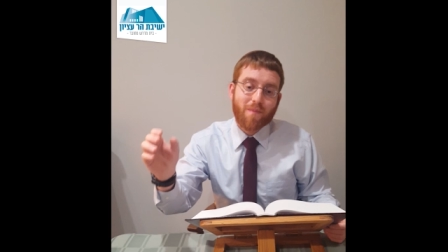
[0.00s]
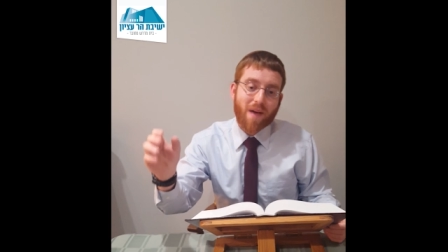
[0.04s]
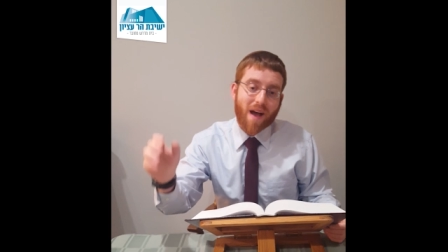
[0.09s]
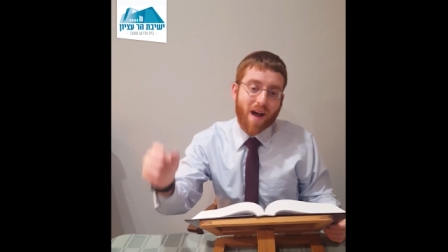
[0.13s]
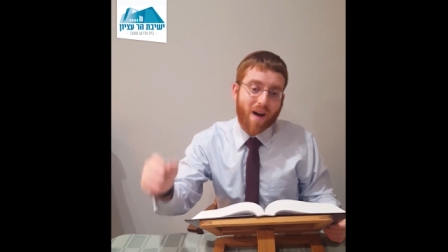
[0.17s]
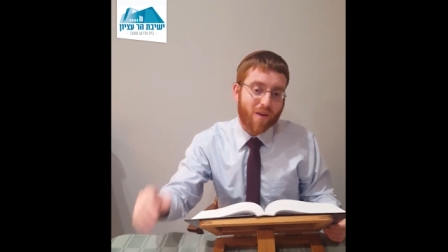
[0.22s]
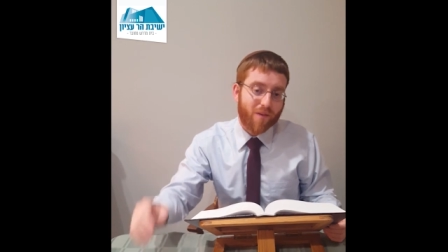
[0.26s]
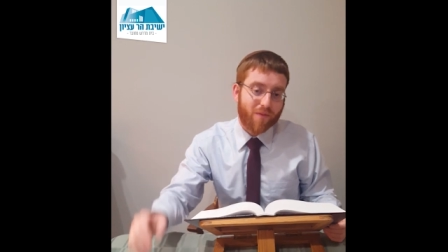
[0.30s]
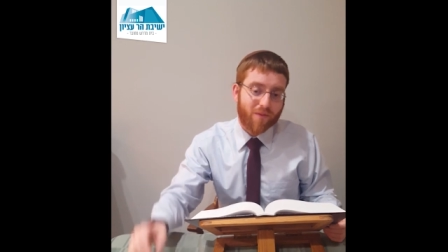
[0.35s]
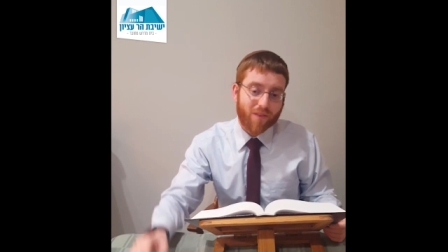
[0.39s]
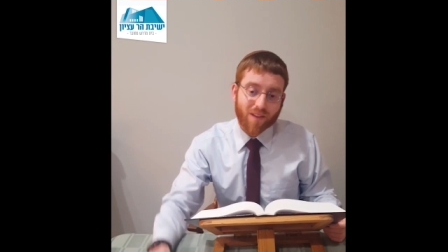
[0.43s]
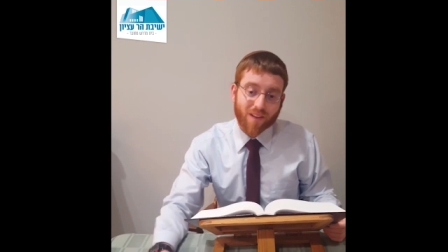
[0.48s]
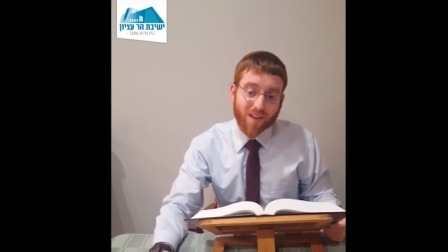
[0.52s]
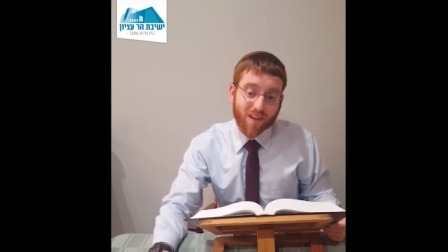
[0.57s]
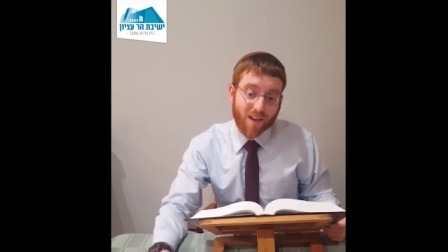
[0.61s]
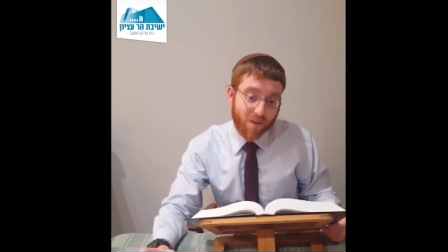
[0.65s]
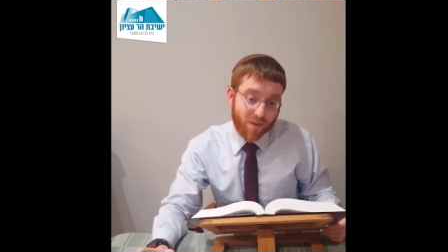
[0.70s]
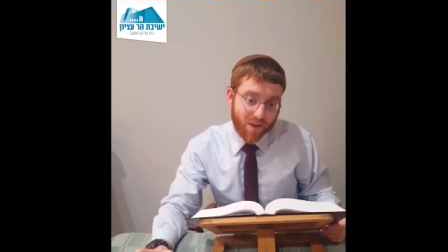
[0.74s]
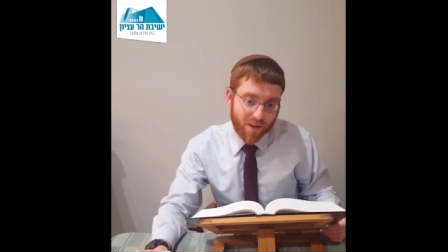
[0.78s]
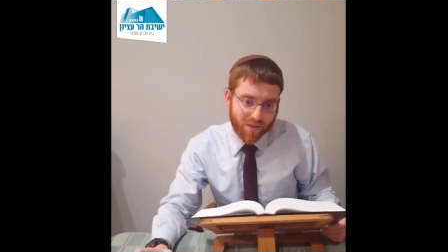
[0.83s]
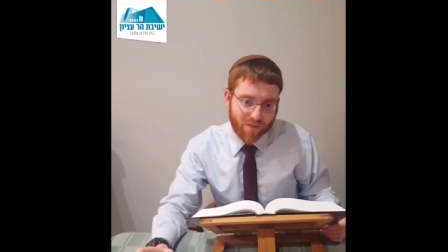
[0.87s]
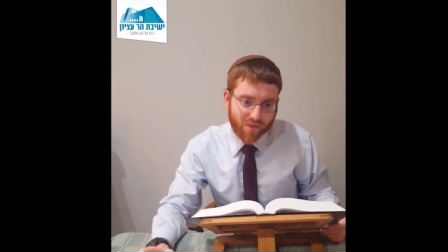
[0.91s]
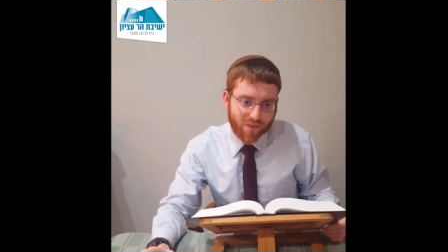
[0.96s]
powerful
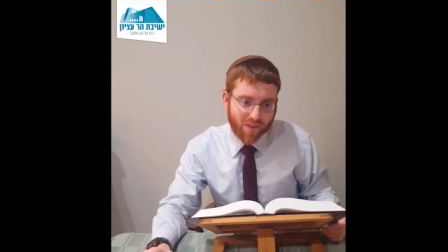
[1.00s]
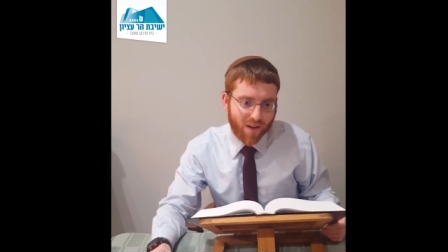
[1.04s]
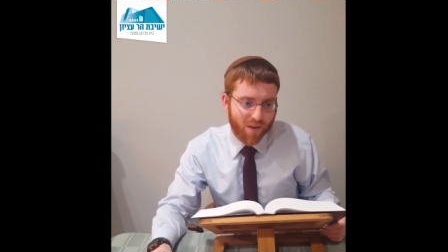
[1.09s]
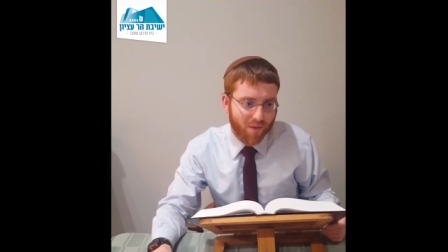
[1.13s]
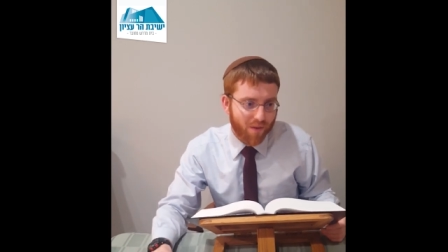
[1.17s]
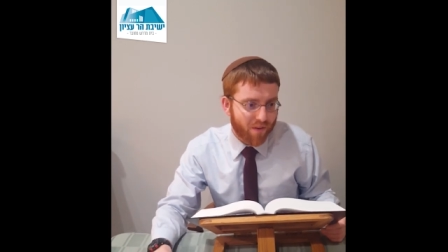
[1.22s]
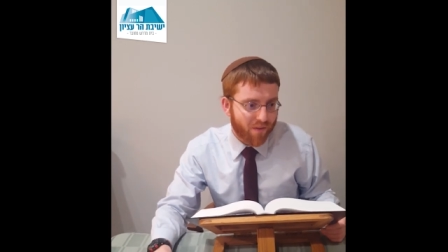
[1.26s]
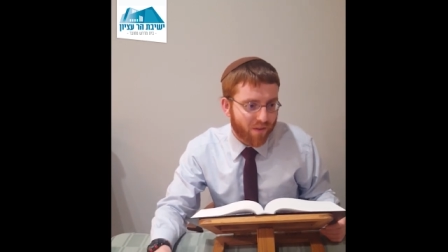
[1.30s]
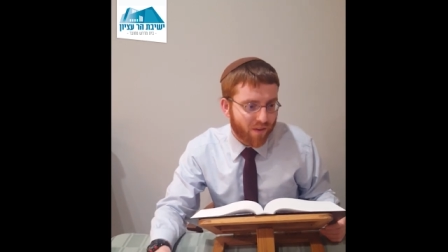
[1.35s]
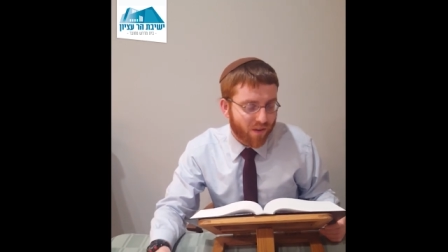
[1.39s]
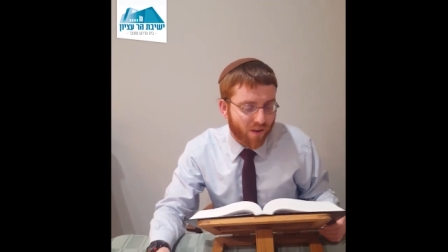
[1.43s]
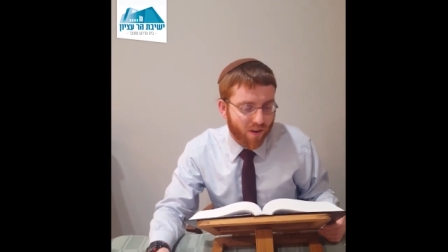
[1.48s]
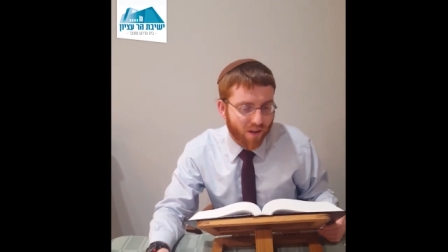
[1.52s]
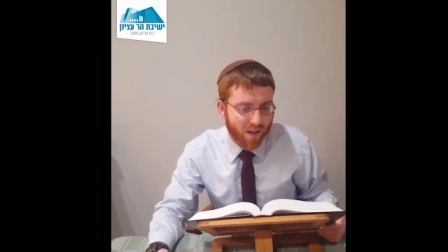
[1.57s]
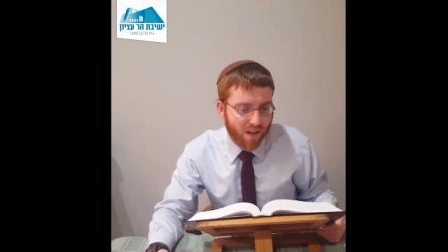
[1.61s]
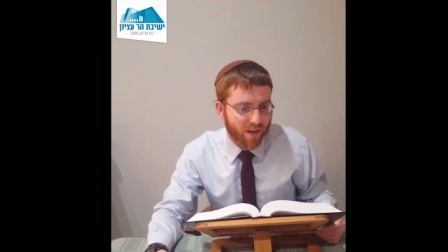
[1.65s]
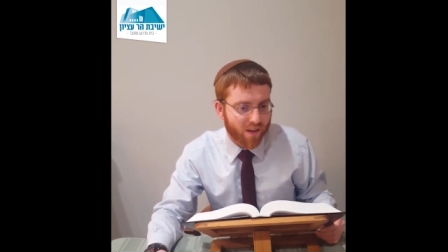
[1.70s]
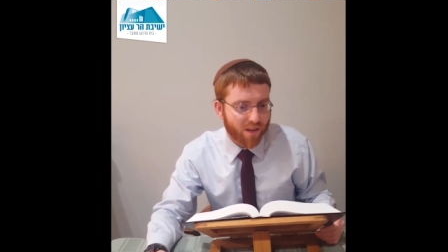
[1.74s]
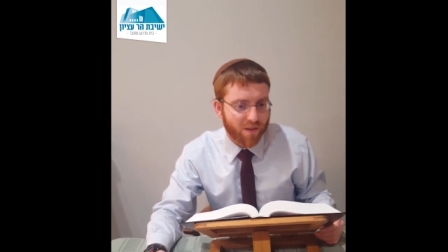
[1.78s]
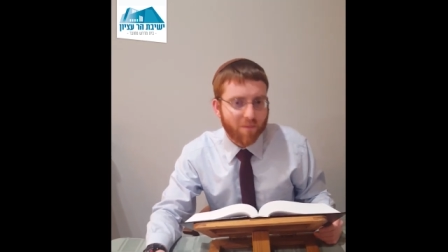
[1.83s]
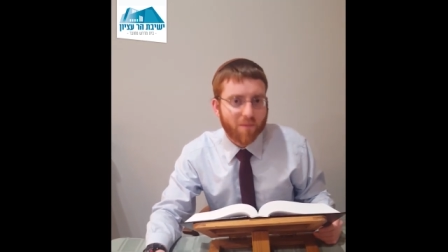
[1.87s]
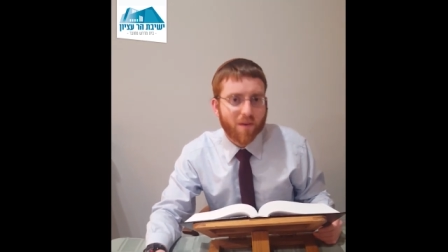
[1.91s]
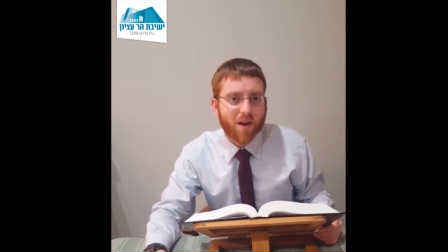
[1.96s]
harif, I would even call
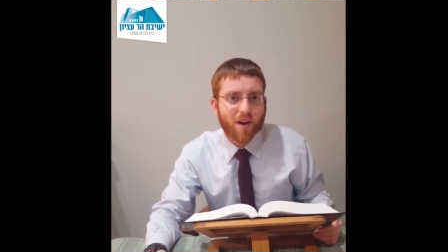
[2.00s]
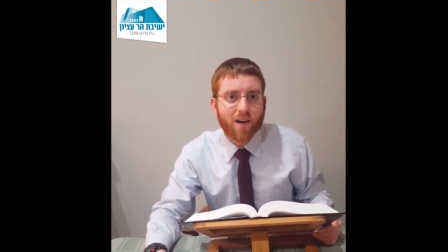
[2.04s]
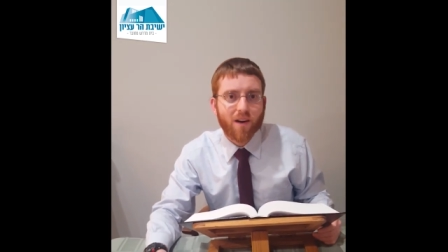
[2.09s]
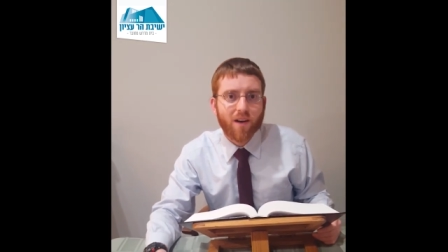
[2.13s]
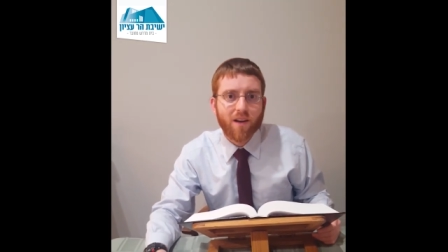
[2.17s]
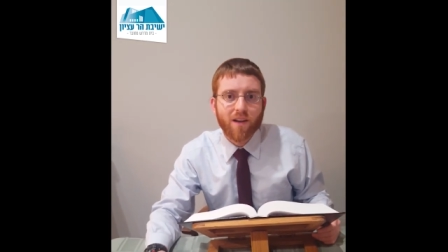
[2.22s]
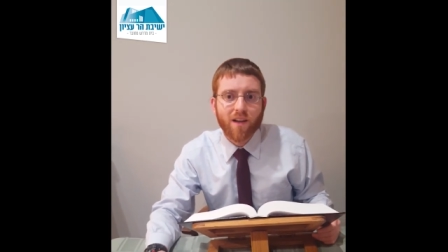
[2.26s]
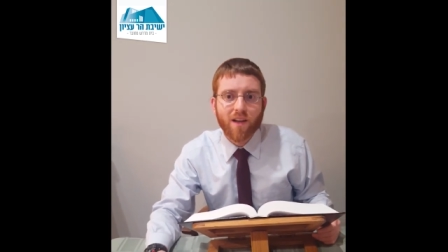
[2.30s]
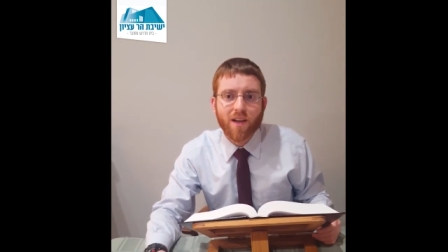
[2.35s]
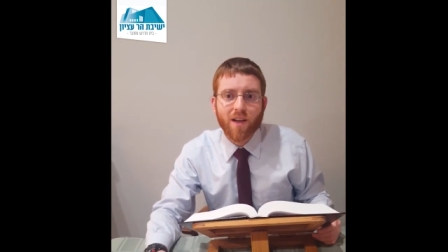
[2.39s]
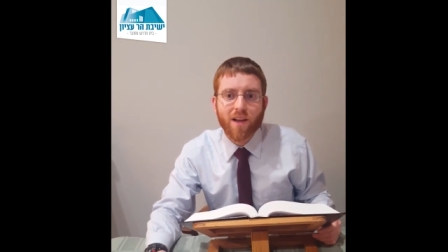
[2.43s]
it, Gemara,